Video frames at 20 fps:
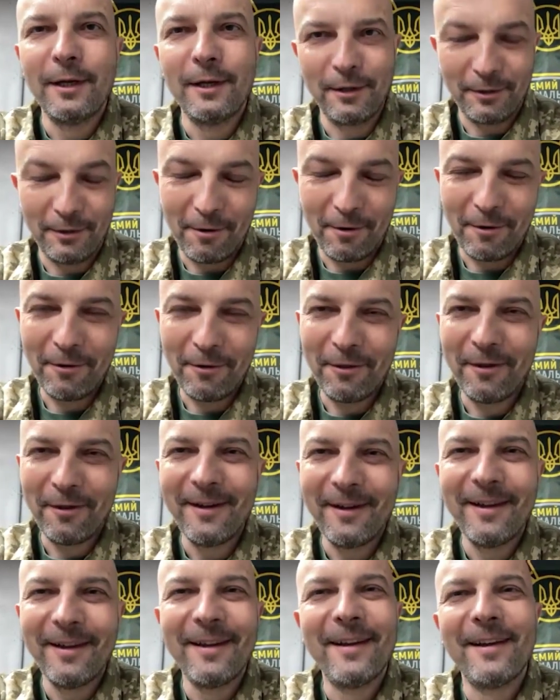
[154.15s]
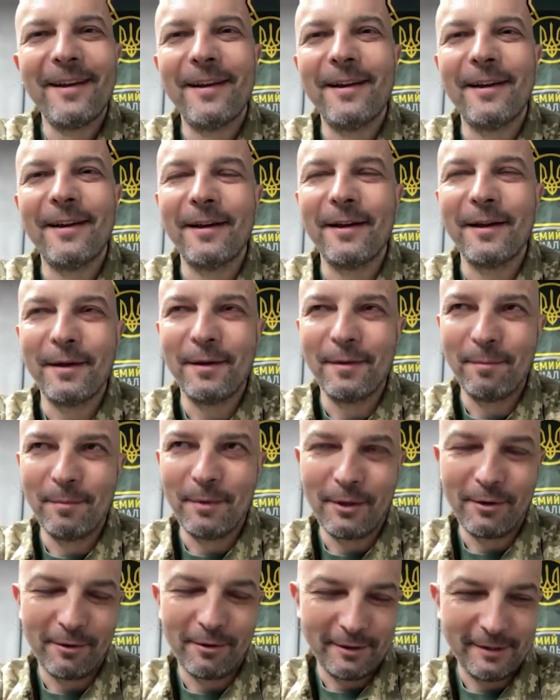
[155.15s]
Yoth, uh,
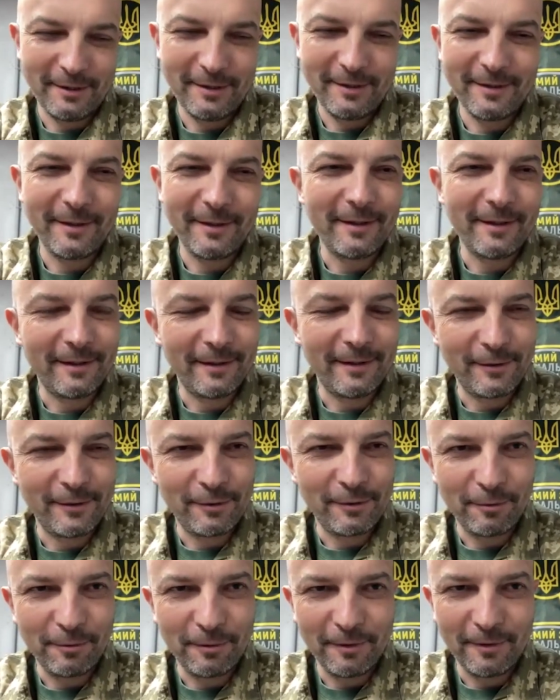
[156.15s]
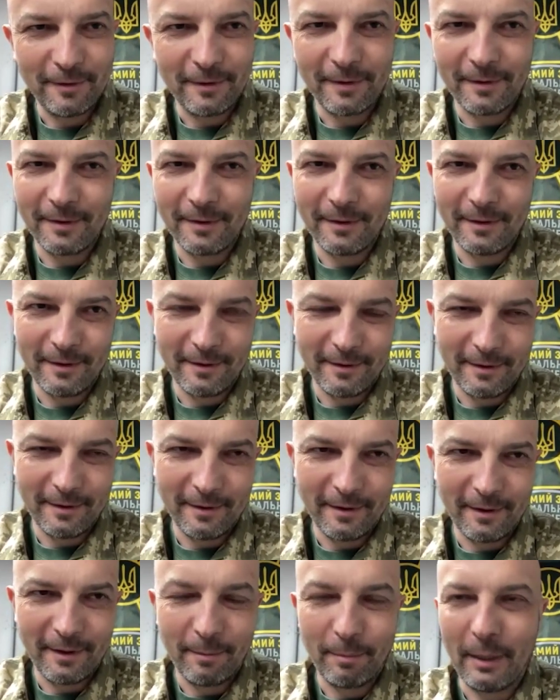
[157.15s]
because uh, soon uh,
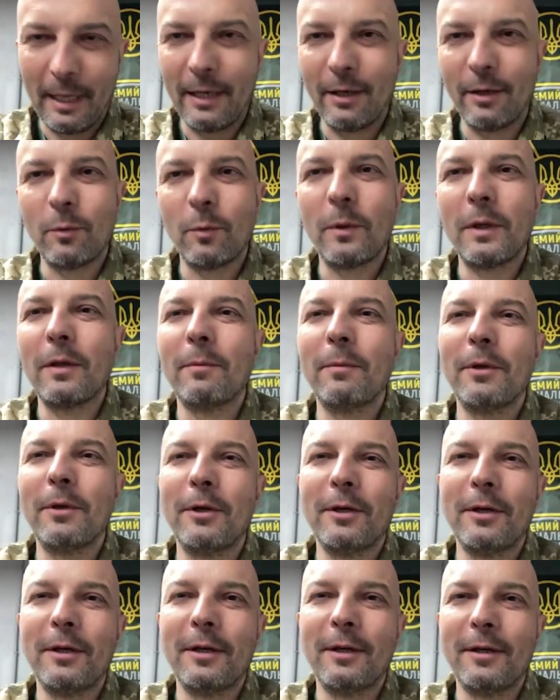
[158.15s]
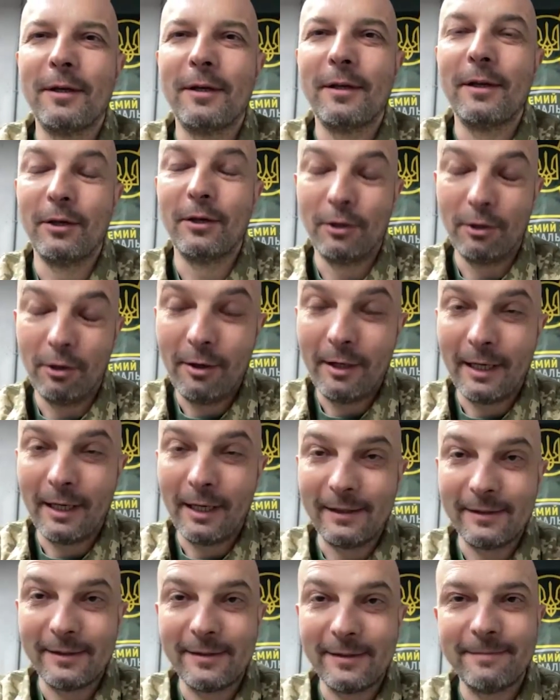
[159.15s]
the planet will be in your
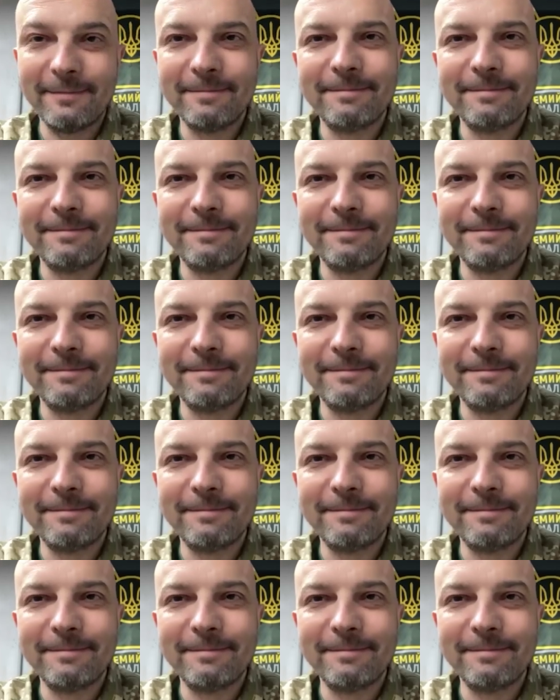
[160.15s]
hands.